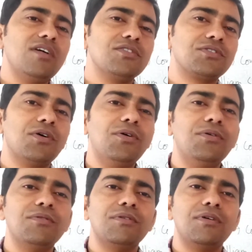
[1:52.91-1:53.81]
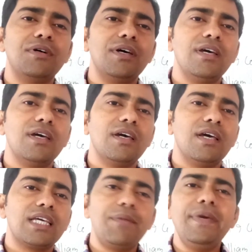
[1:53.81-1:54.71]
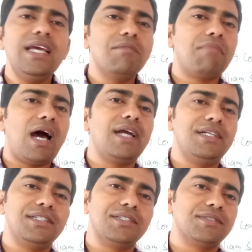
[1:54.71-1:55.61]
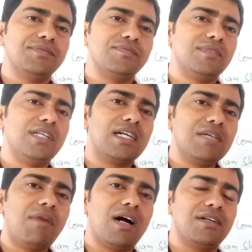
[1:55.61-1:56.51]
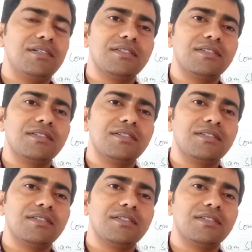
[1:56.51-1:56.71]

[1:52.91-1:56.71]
So keeping in mind their demand,